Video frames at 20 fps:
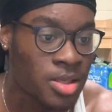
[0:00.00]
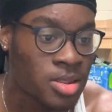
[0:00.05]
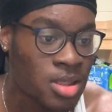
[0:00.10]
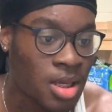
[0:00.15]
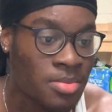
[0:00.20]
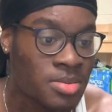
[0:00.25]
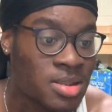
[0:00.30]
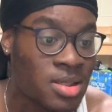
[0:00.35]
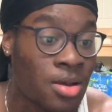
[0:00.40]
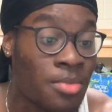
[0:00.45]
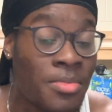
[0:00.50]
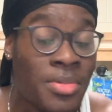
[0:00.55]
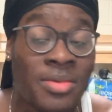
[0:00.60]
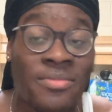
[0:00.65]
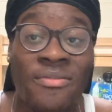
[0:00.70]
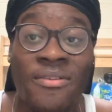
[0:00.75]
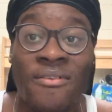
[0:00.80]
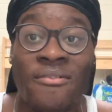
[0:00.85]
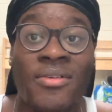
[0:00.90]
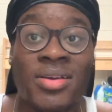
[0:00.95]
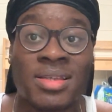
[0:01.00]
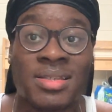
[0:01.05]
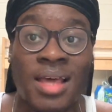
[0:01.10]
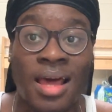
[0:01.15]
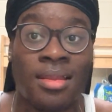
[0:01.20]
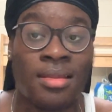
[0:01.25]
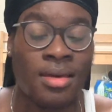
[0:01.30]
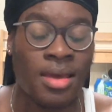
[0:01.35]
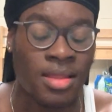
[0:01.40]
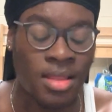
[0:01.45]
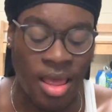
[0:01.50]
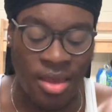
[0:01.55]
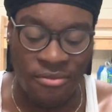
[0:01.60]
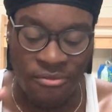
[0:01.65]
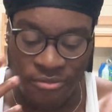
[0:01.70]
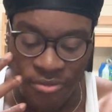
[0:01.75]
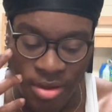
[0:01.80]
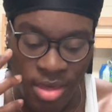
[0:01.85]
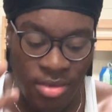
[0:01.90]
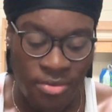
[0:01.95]
Topics that remain very, very silent, and I
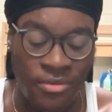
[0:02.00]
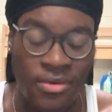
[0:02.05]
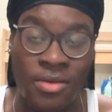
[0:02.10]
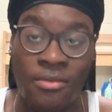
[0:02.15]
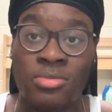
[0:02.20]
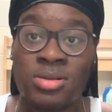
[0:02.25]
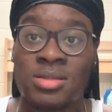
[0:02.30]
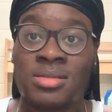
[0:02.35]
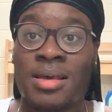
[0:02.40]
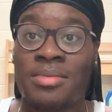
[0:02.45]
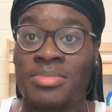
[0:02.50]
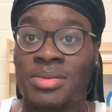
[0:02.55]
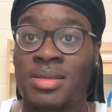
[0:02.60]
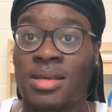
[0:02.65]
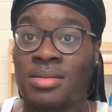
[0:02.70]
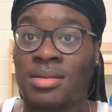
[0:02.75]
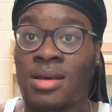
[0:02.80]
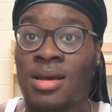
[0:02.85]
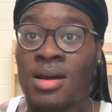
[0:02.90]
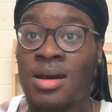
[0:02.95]
very, very want to emphasize